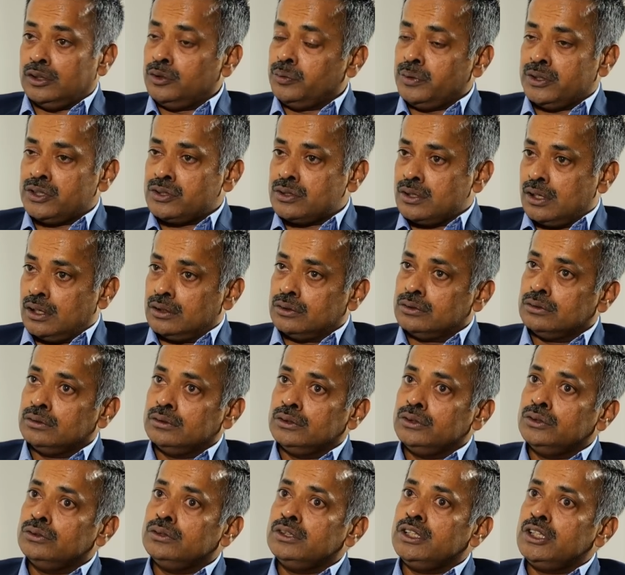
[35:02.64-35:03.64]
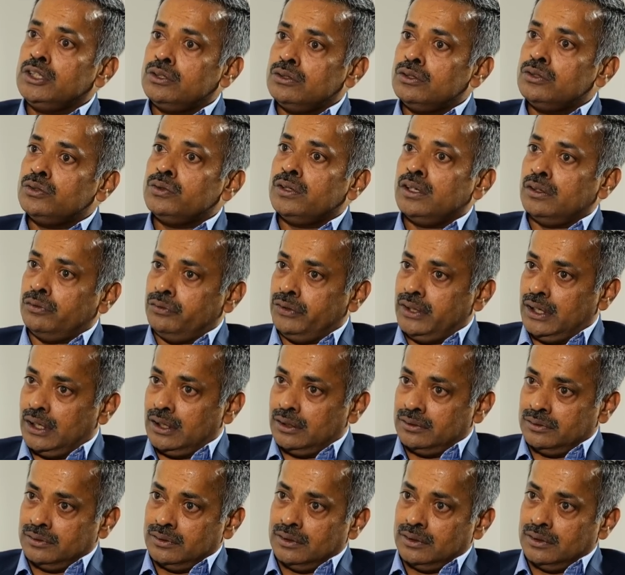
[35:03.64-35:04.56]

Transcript: adu prashnamaanu. So you need to do a will.